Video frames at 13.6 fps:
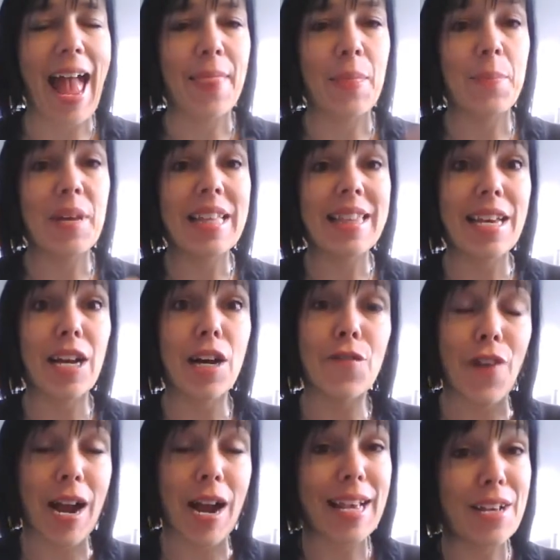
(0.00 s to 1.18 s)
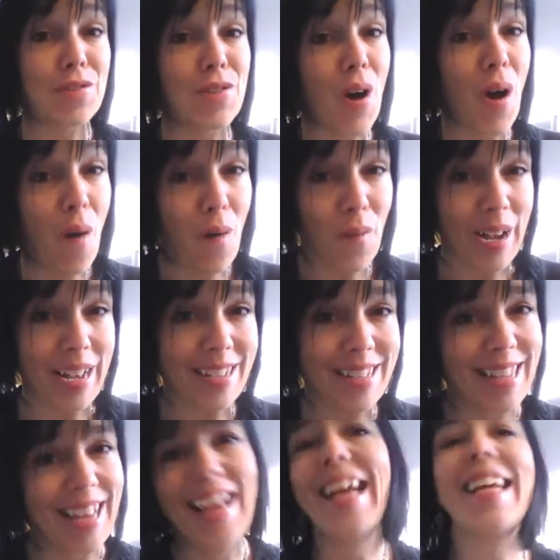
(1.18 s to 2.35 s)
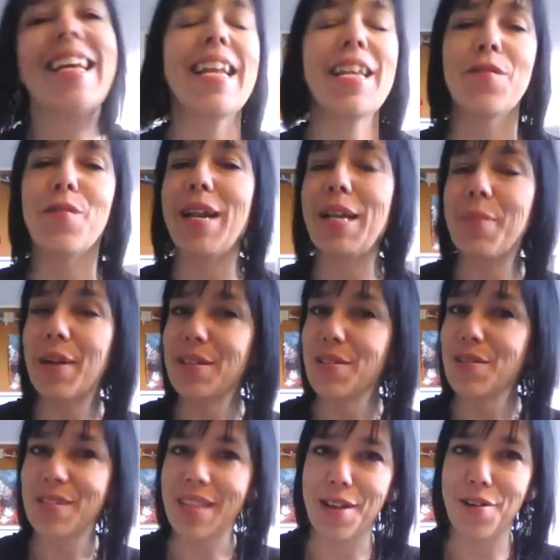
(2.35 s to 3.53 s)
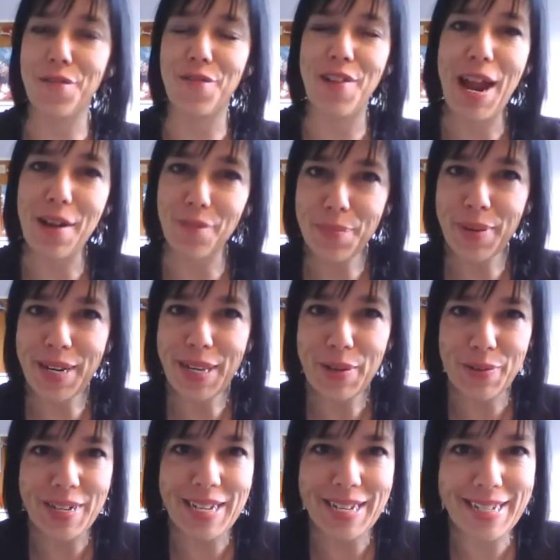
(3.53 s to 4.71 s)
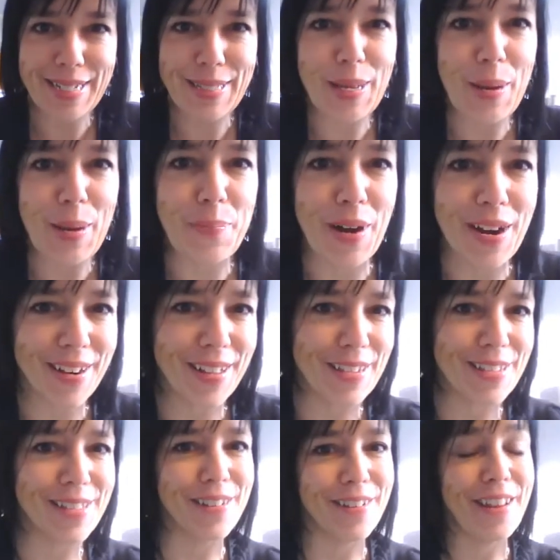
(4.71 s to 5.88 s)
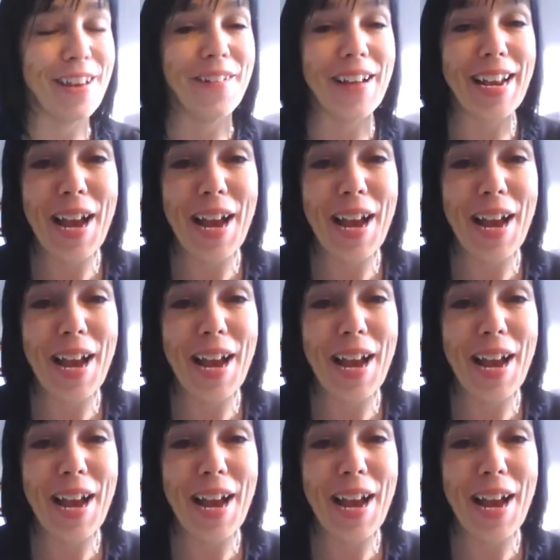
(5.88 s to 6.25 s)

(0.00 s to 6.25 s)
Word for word: and the big thing on Friday is always getting ready my newsletter for everybody who is a part of the studio, and I